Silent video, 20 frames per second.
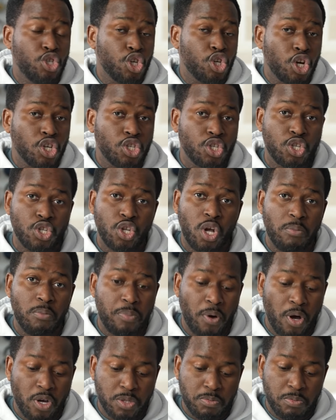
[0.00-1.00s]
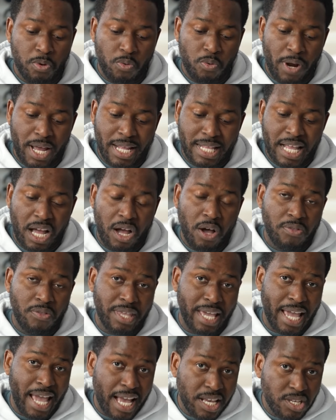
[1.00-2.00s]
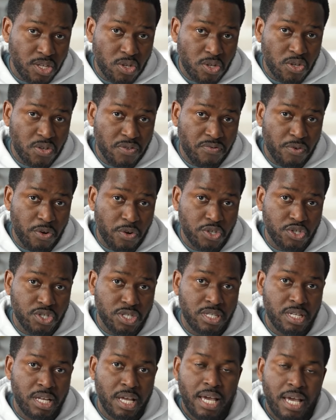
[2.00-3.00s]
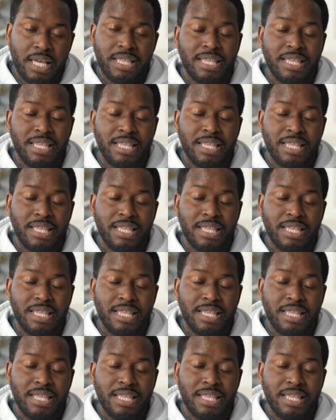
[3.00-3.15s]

just not possible right now on the Exynos version.